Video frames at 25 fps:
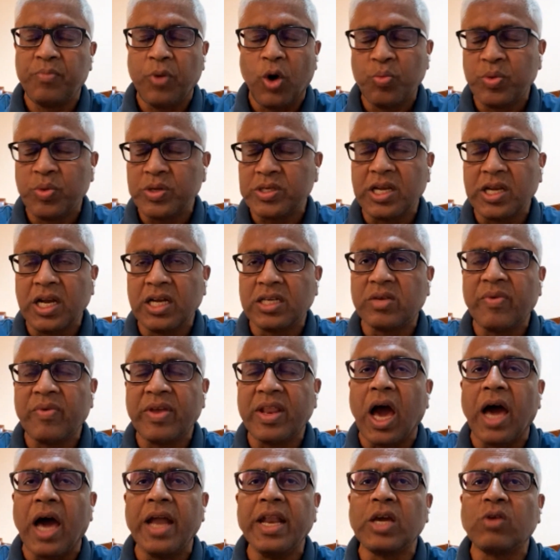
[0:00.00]
Obviously, it's a
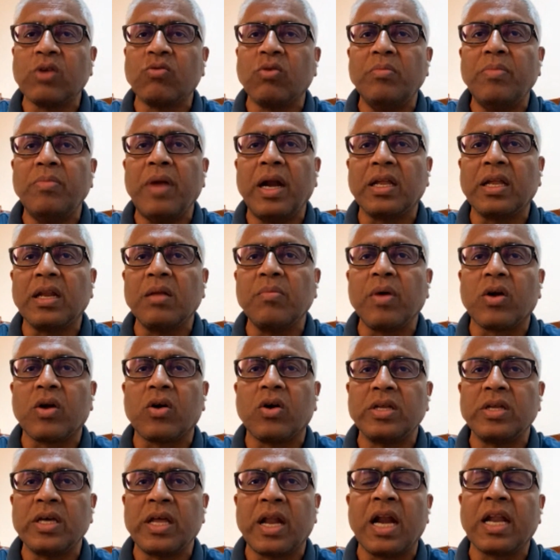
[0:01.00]
very unequal battle
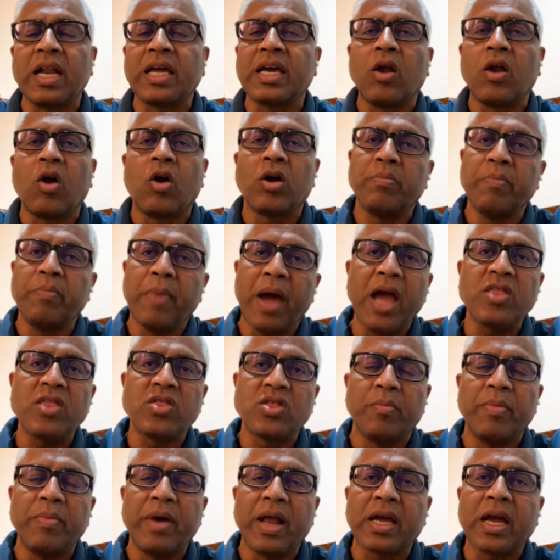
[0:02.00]
because Iran cannot
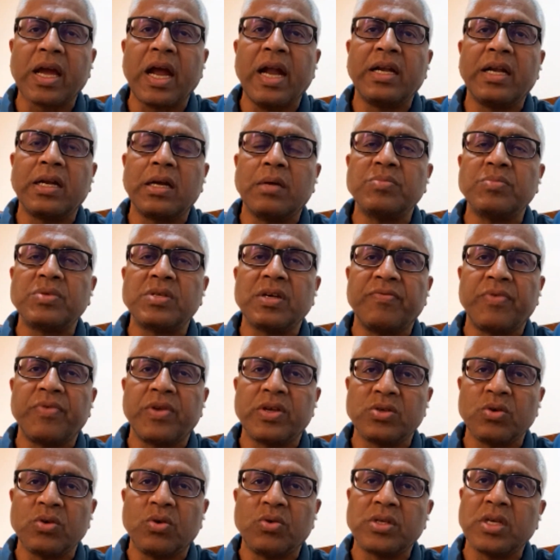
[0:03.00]
match America in terms of
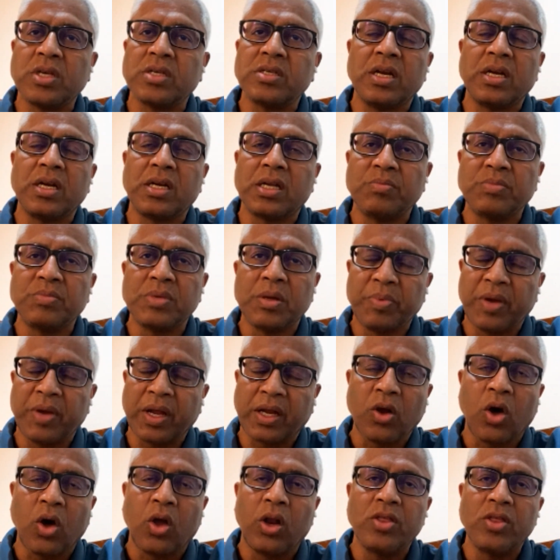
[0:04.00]
resources, in terms of
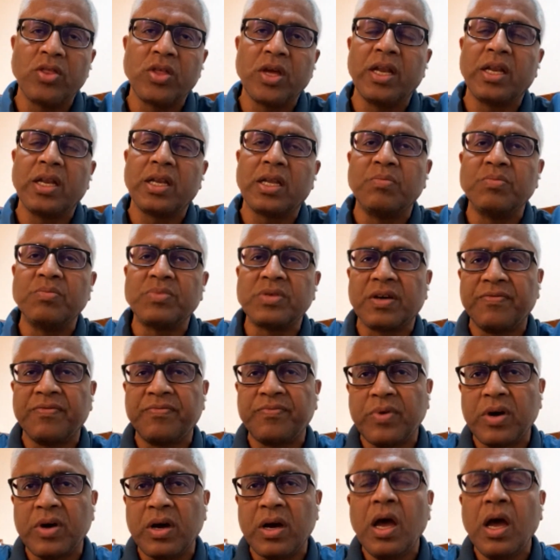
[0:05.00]
technology, in terms of